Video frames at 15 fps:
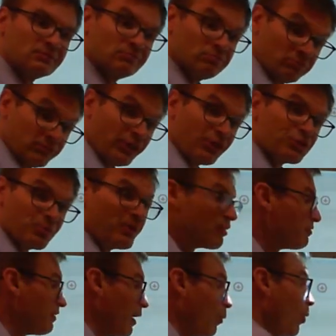there's your
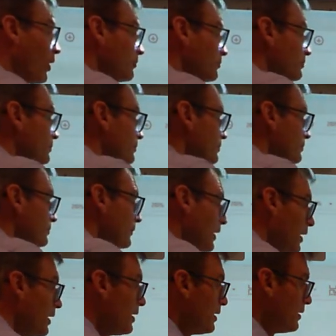big fat 1.
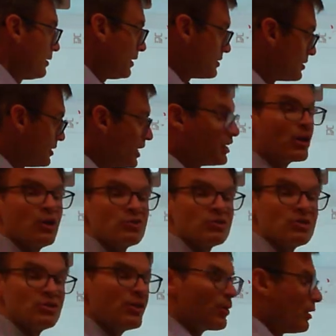As theta goes to
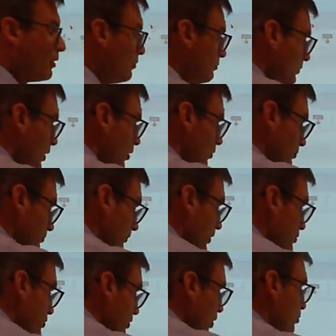0, oh,
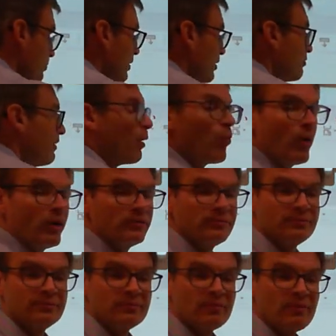there's another big fat 1.
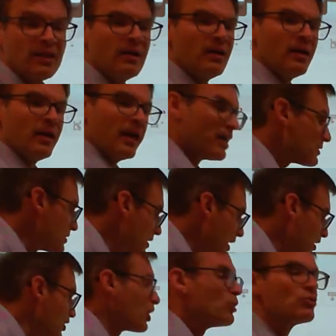As
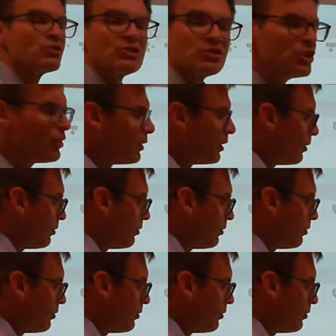theta goes to 0,